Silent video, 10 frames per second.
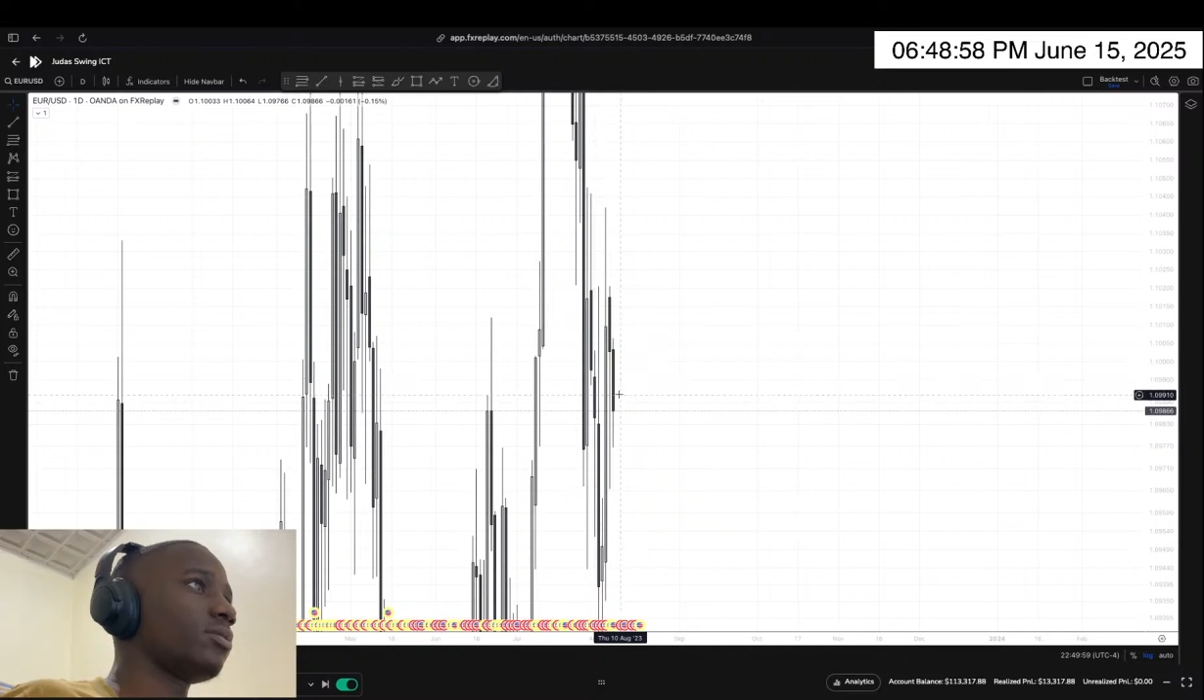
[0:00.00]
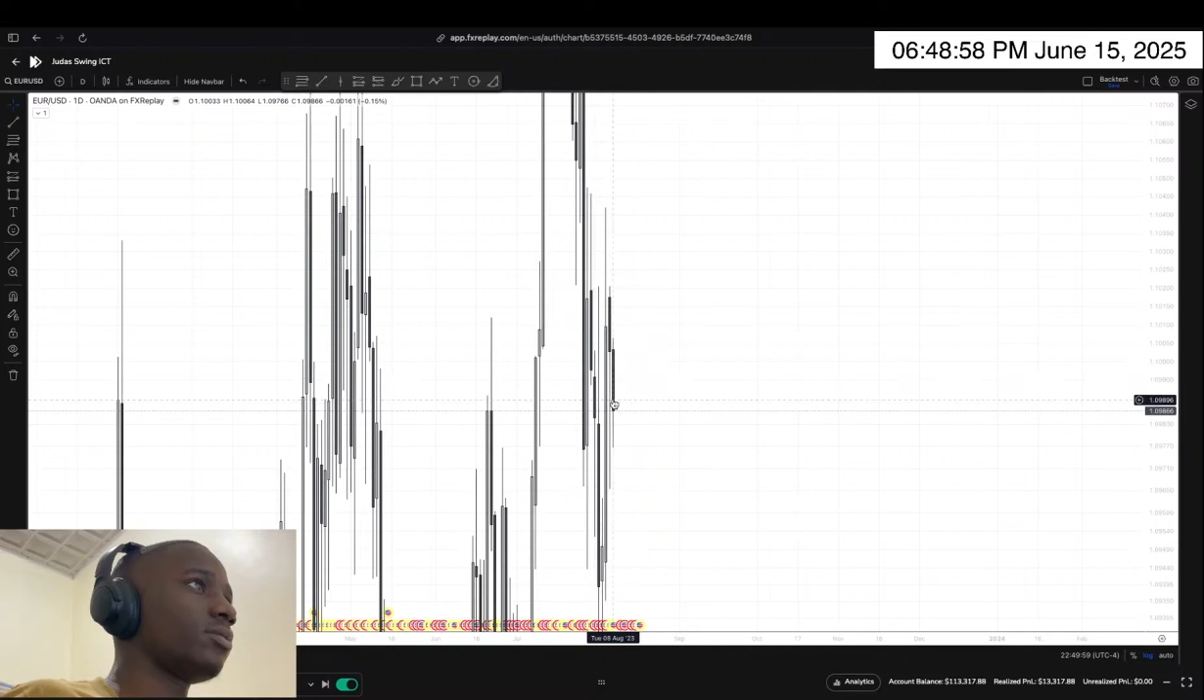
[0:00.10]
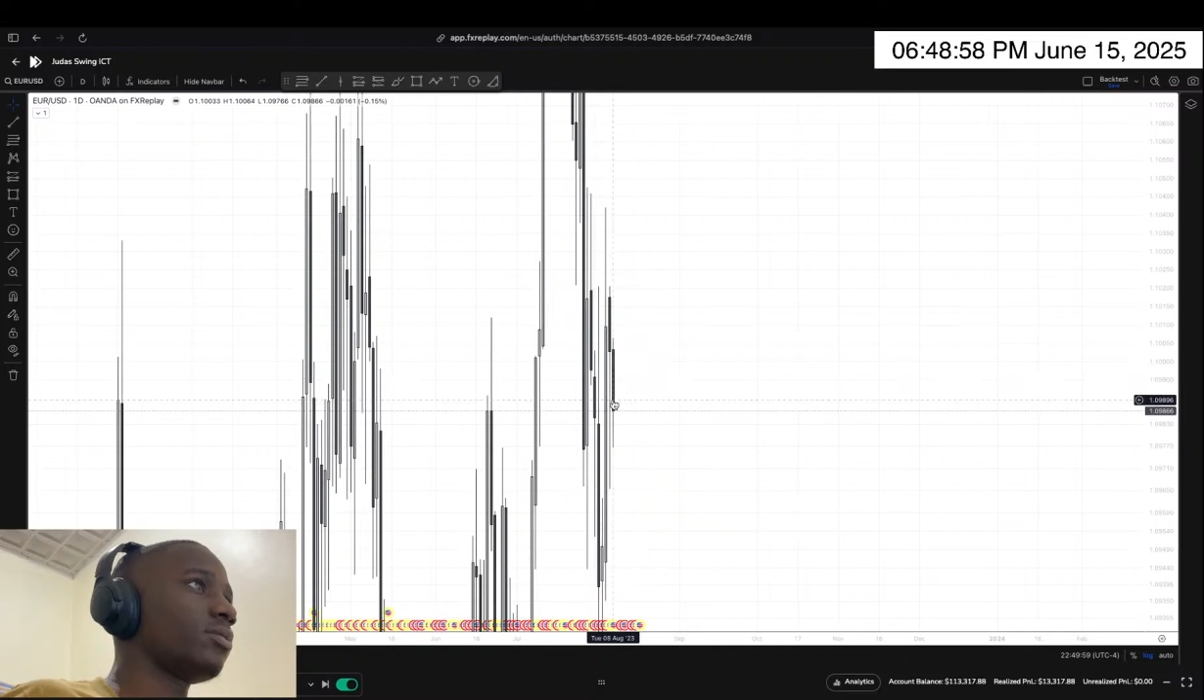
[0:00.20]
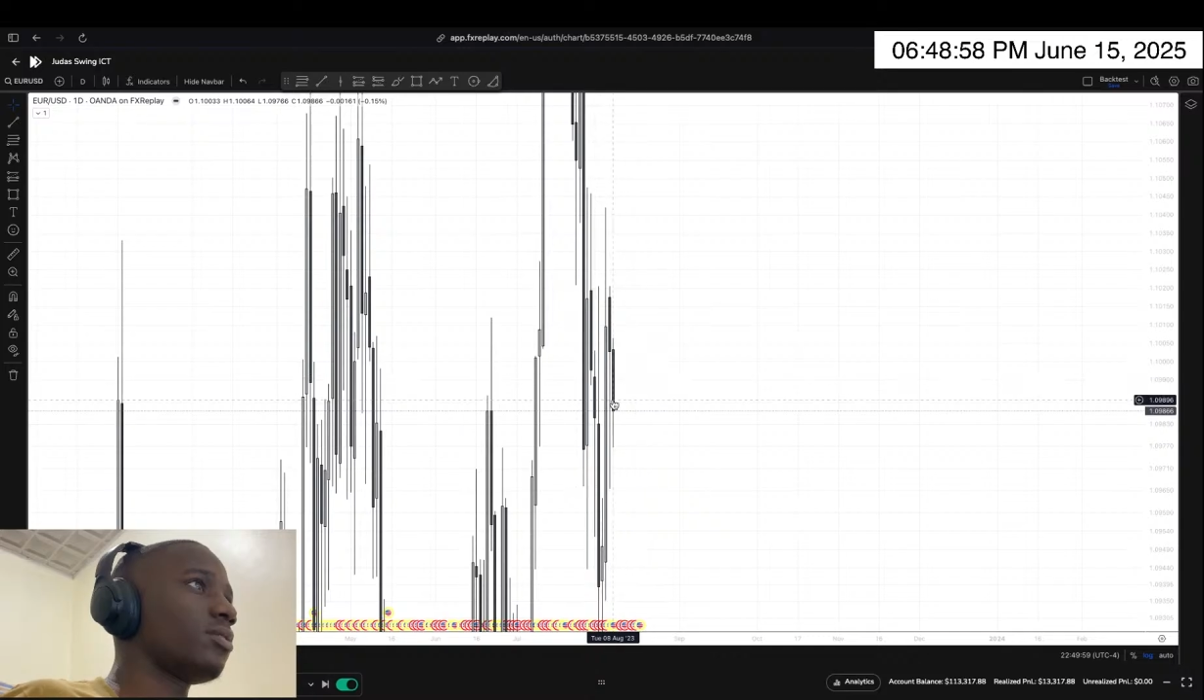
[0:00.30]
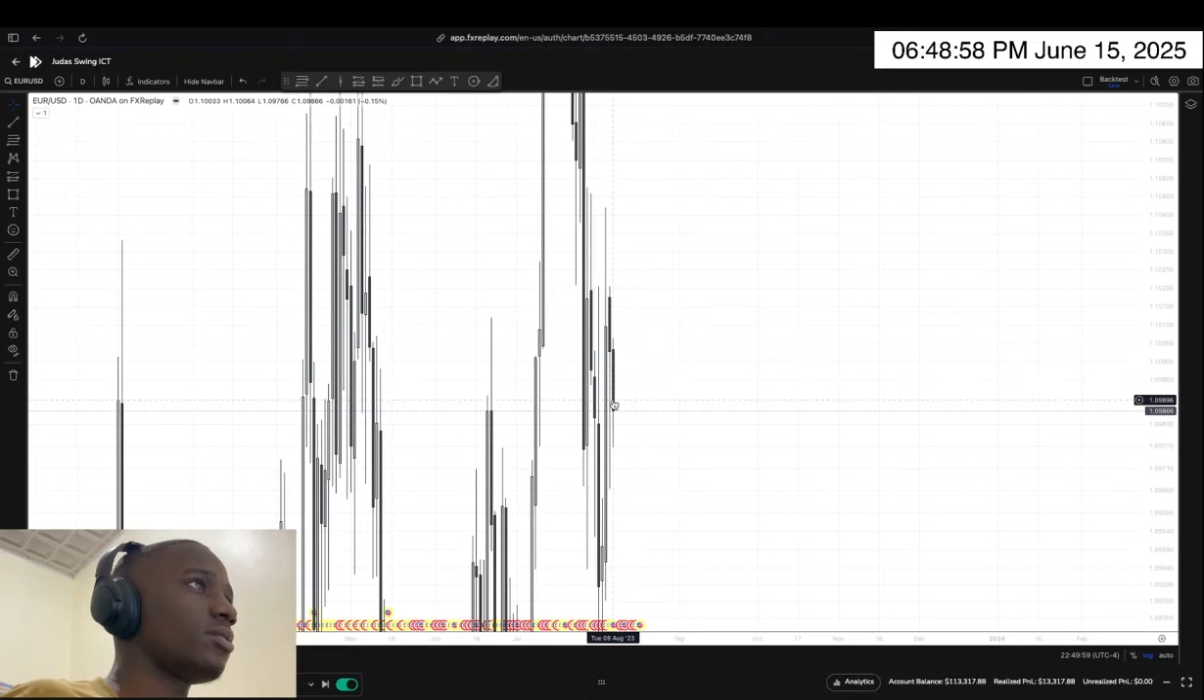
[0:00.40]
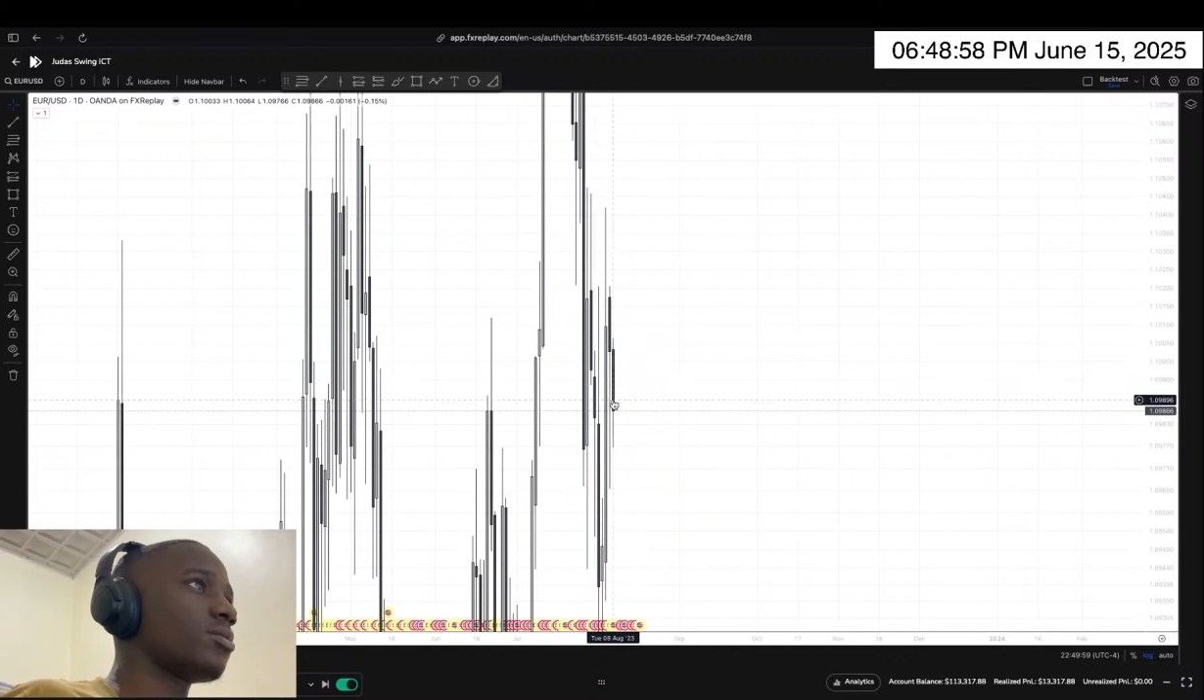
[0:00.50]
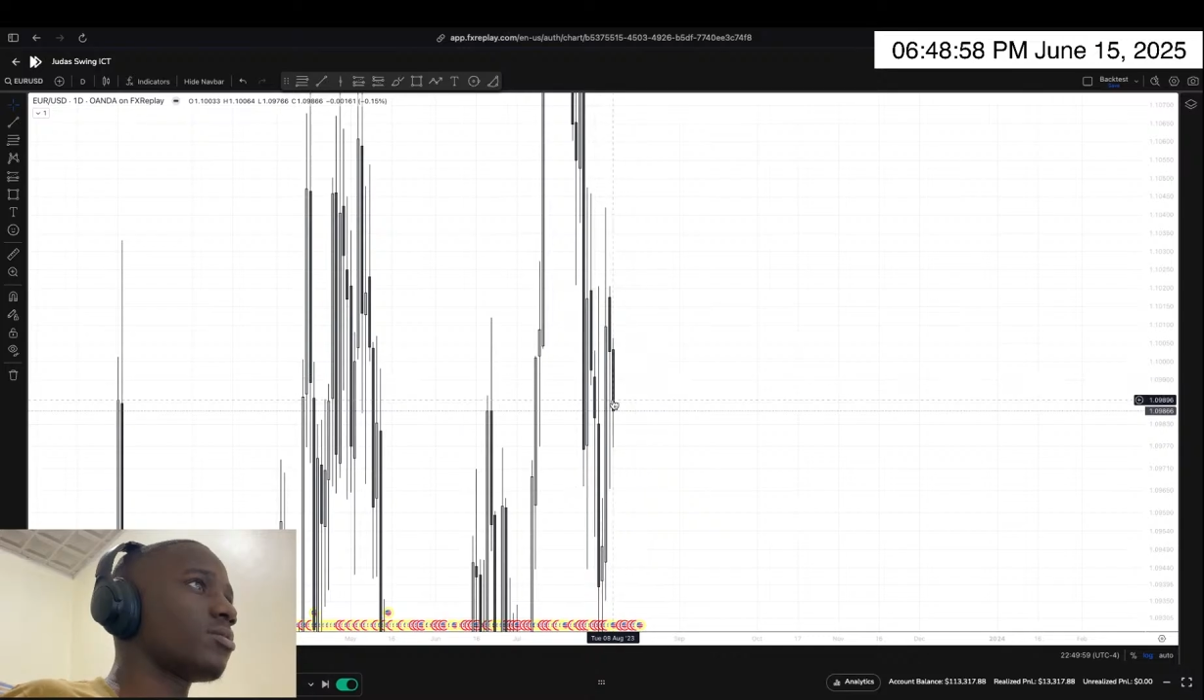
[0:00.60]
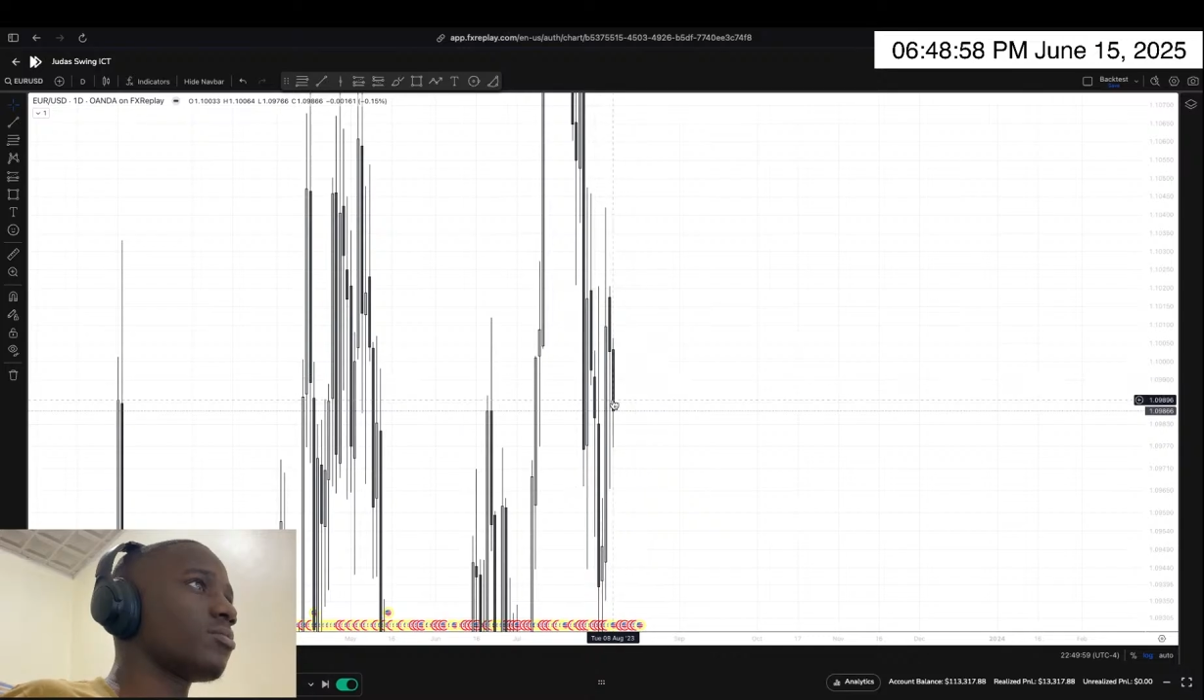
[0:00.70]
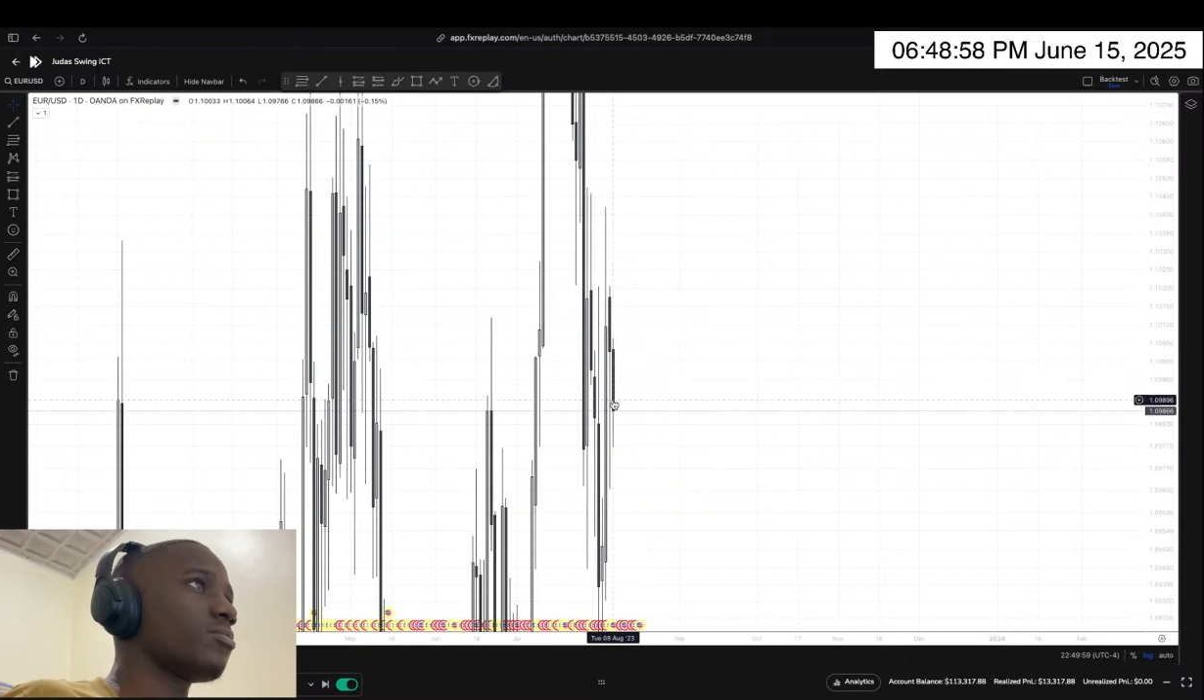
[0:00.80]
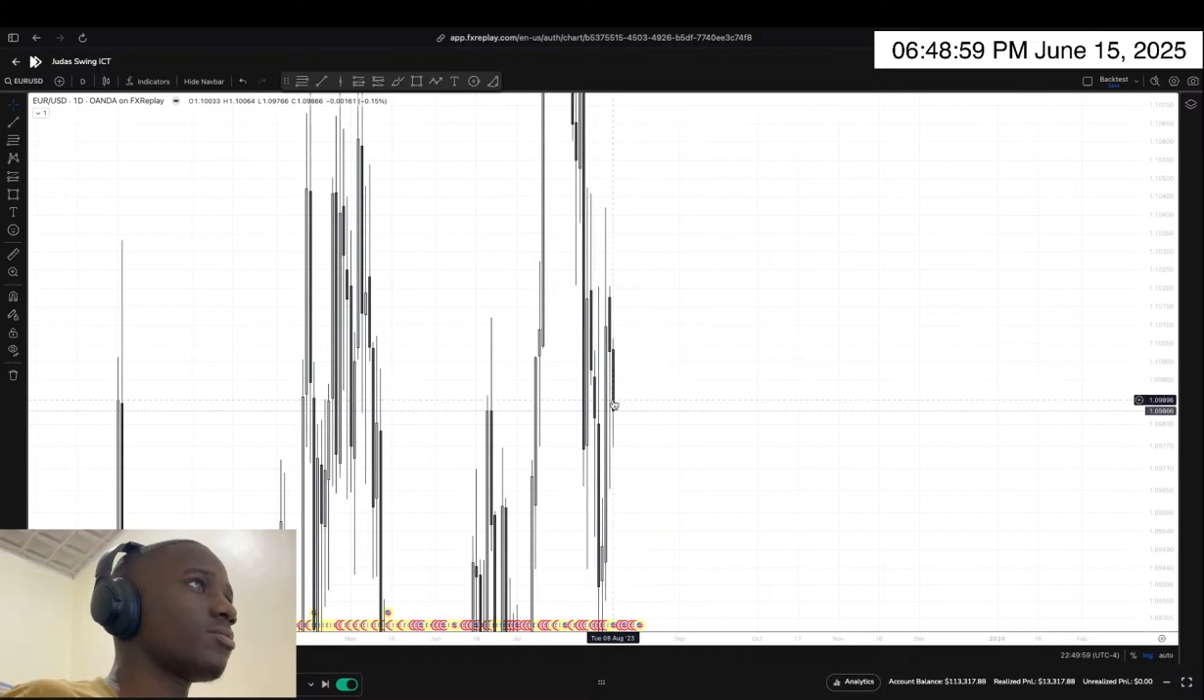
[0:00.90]
So this
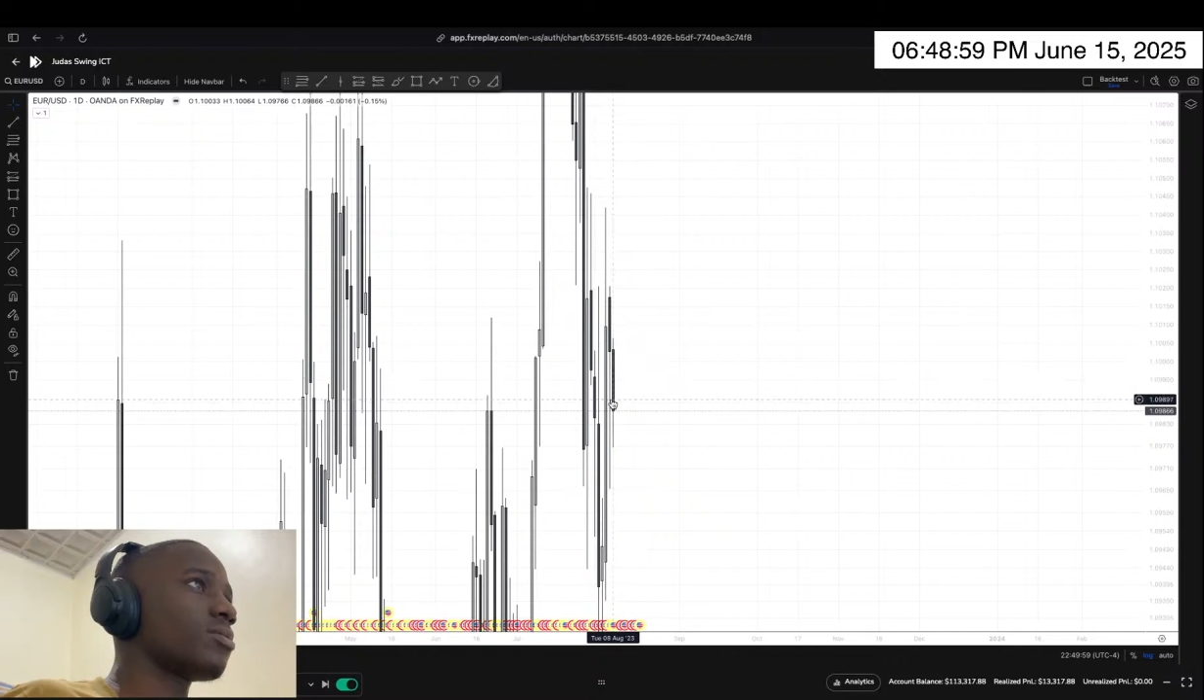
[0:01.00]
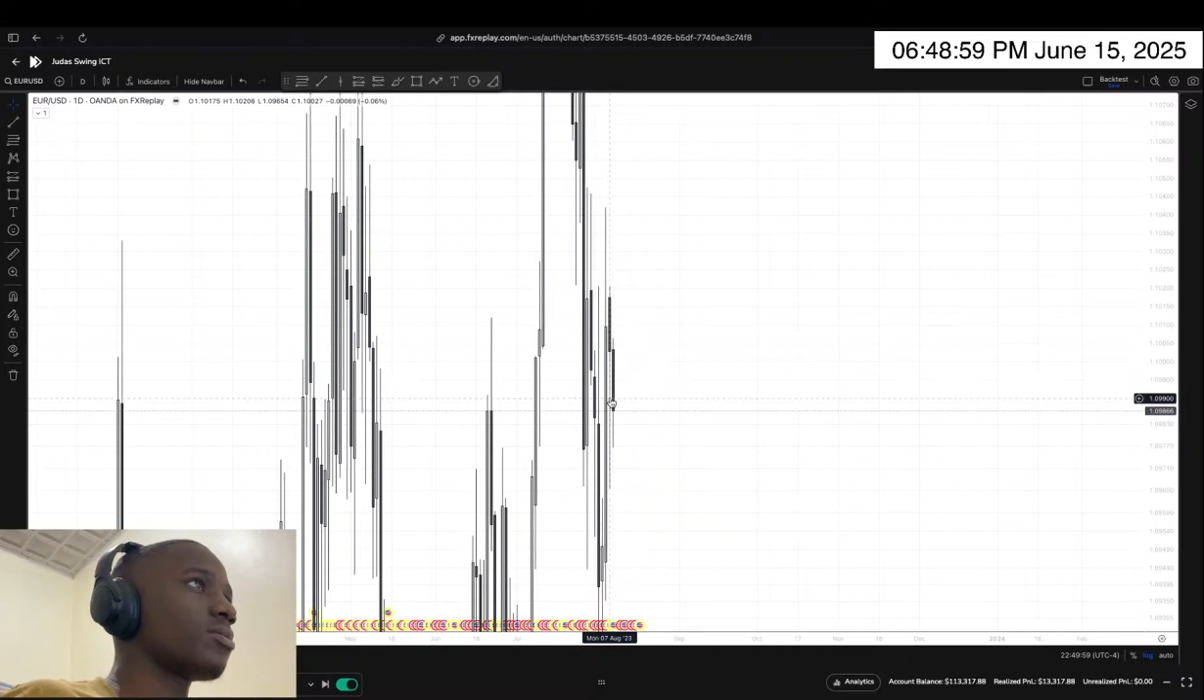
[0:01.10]
was